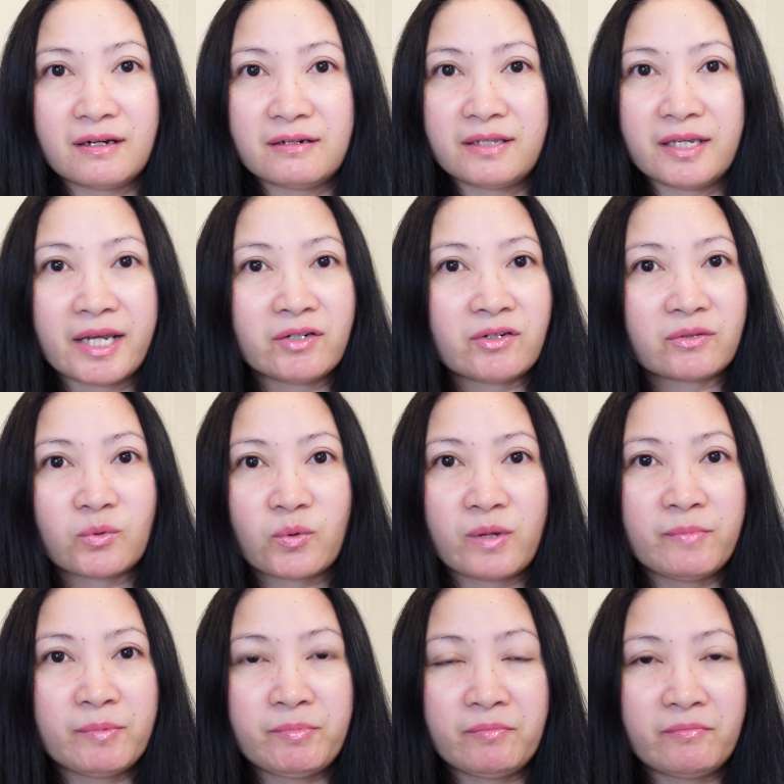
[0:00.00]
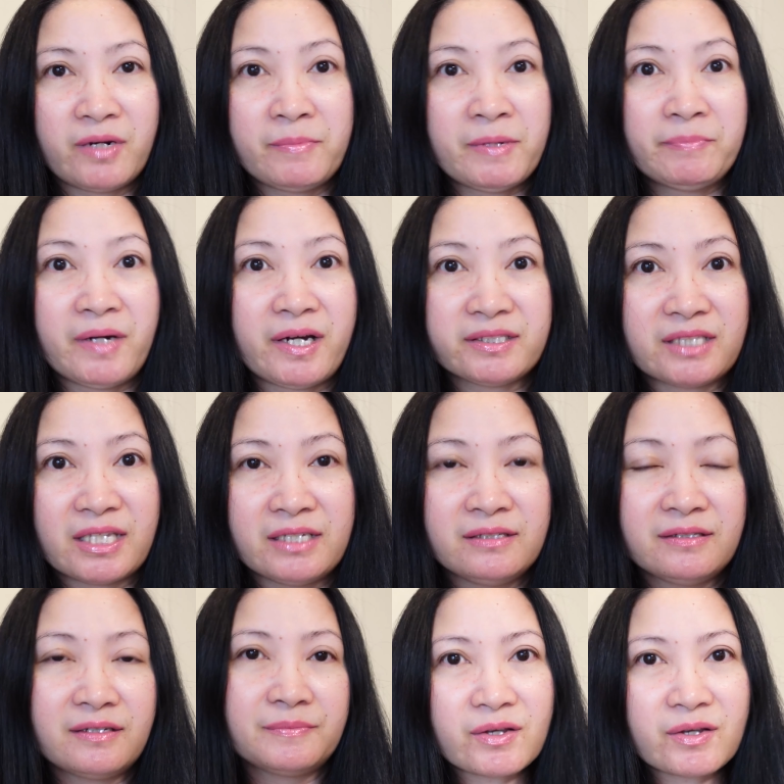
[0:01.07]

He cannot remember a thing.